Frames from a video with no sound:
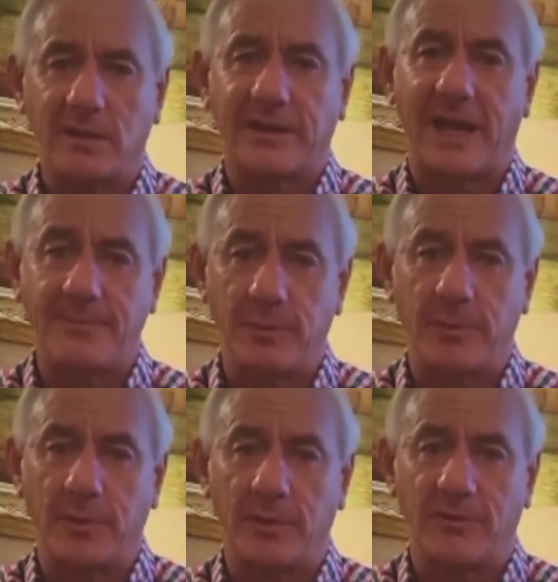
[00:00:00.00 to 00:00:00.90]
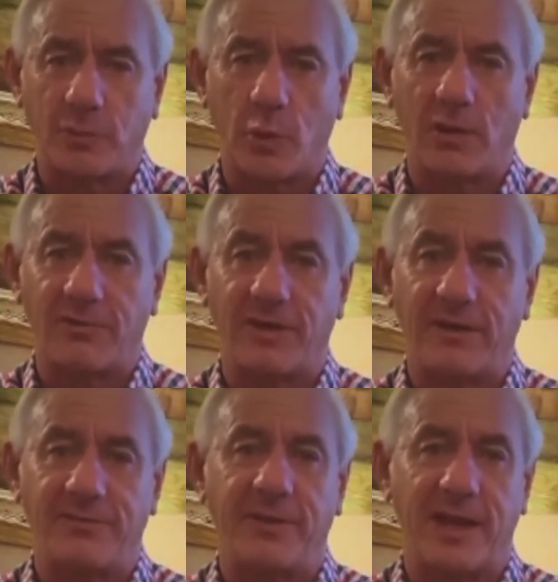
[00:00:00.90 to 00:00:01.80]
capable of qualifying
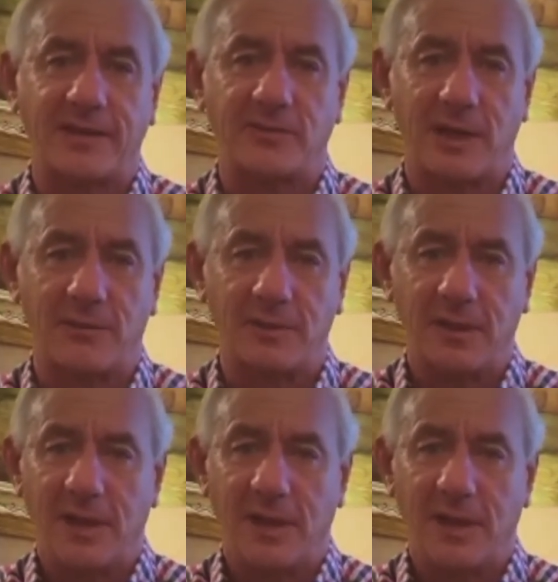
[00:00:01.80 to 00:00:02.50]
for the next round.